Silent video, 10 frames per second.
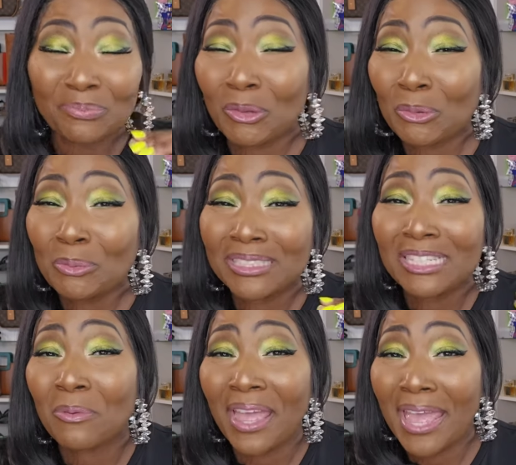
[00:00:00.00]
ooh,
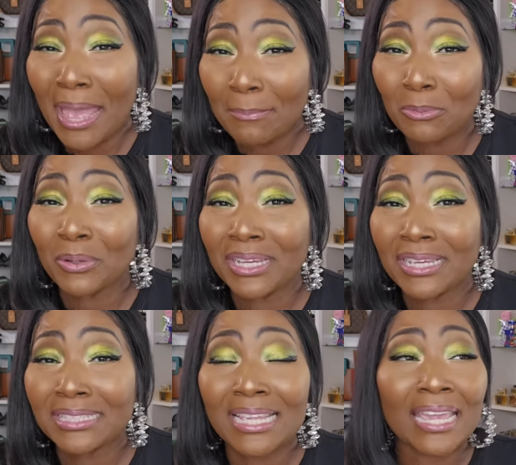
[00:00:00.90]
see what happened
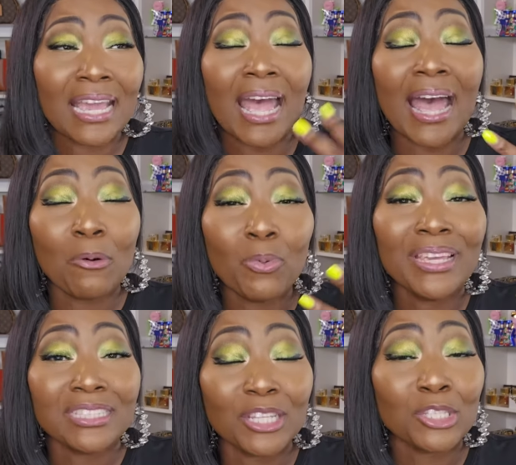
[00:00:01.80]
was, like, I
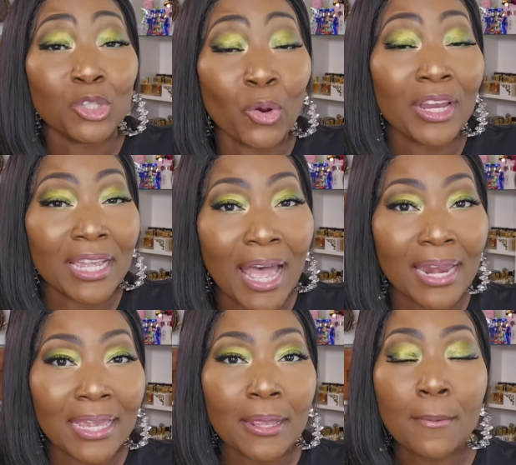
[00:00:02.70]
went to the store and
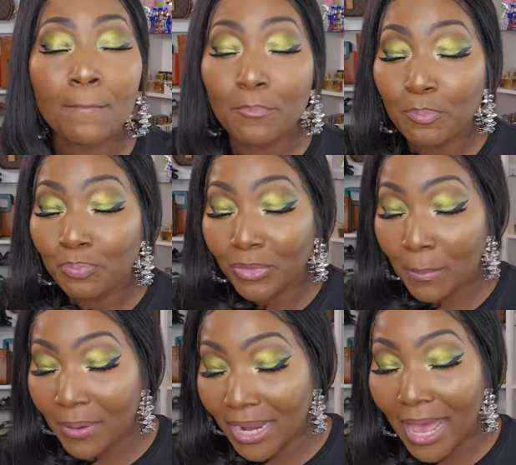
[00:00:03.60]
got it
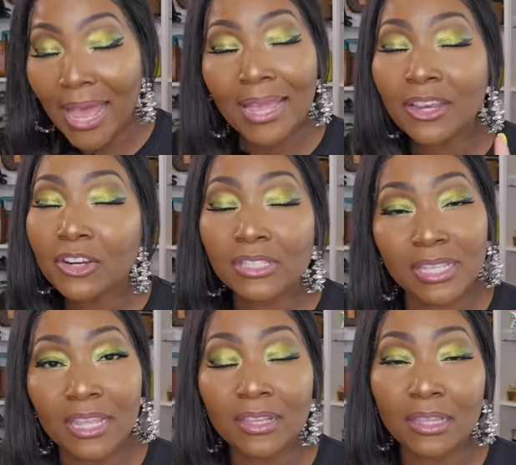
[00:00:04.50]
but I
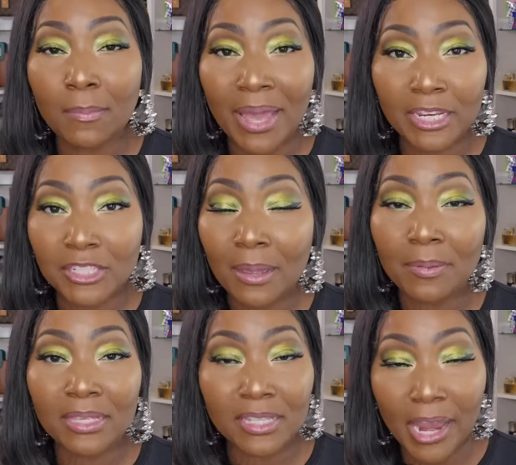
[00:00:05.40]
understand that the body
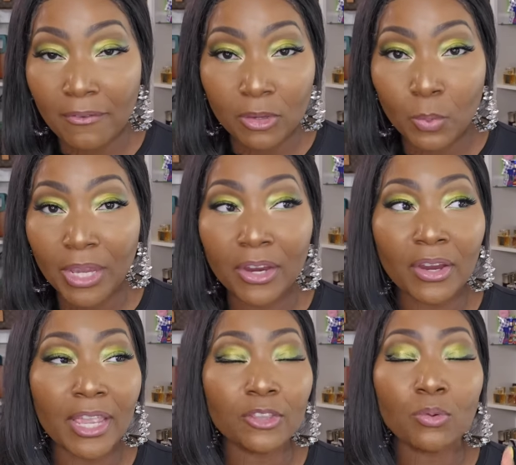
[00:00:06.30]
shop isn't
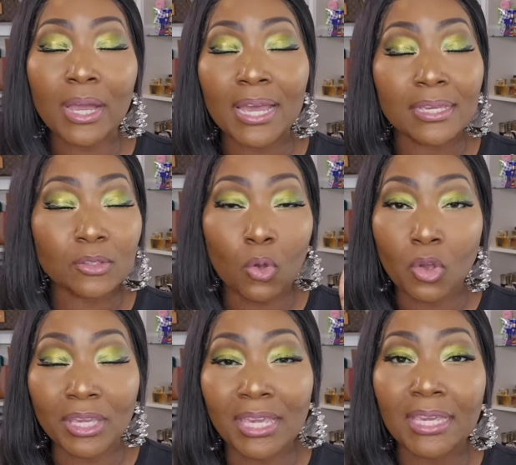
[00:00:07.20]
everywhere and you guys
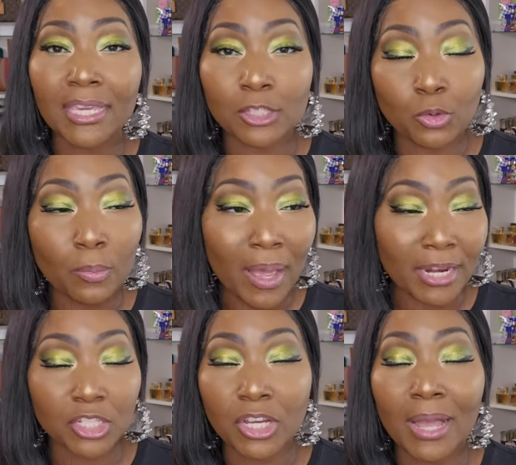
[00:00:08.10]
all can't get to a
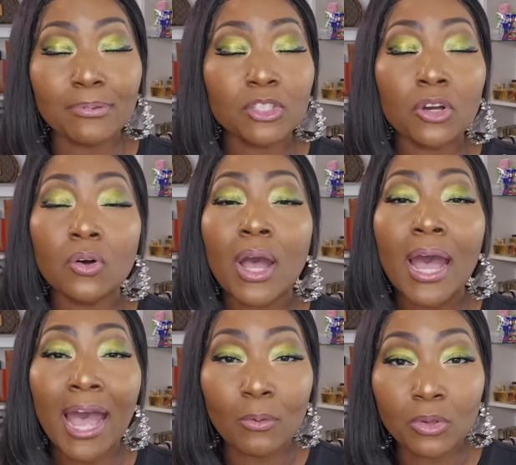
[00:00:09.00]
body shop. So
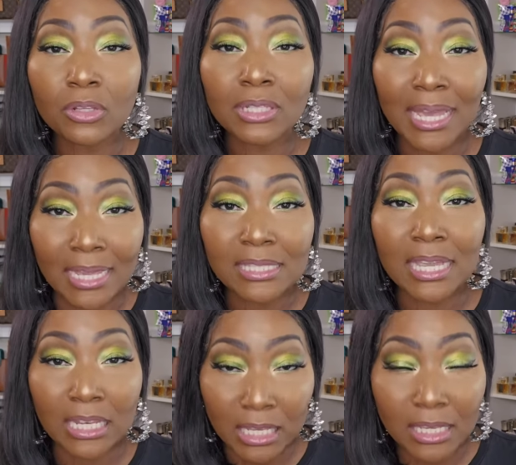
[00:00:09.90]
I will, like I
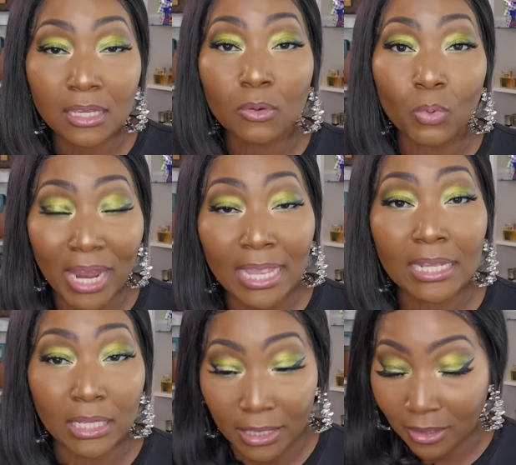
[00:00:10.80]
said, link what I
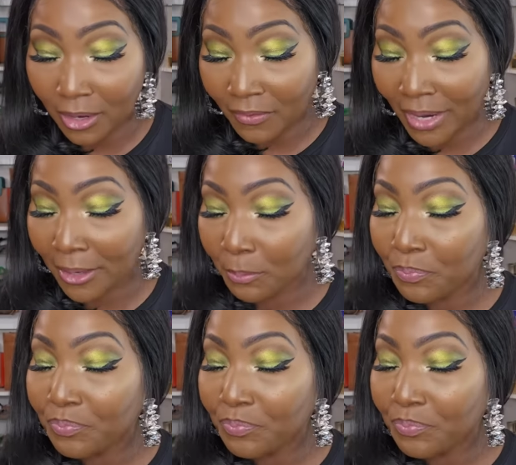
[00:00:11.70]
can link. All right.